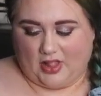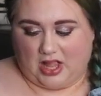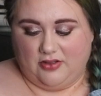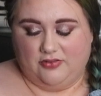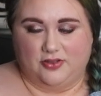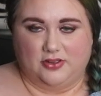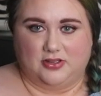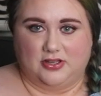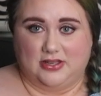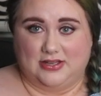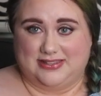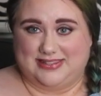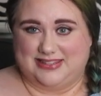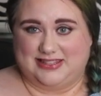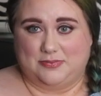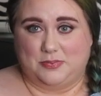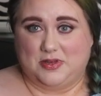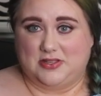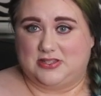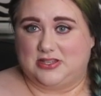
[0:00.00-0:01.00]
I feel it's
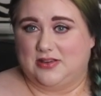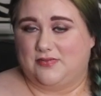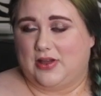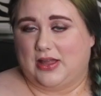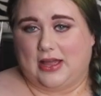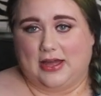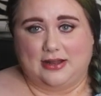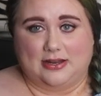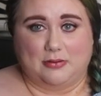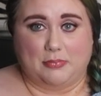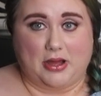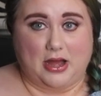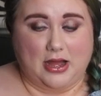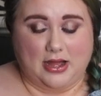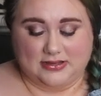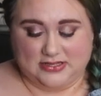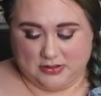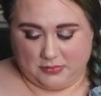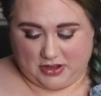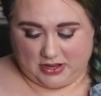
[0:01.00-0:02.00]
expensive. I got it in a
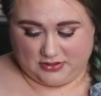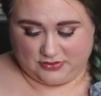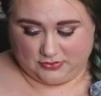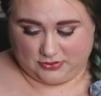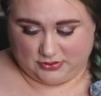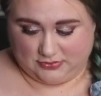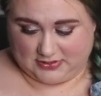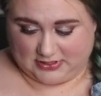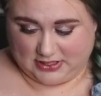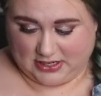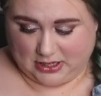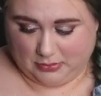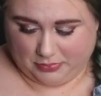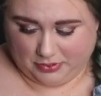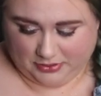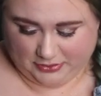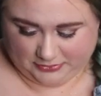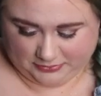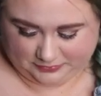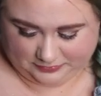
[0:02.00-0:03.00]
box. I might as well use it up.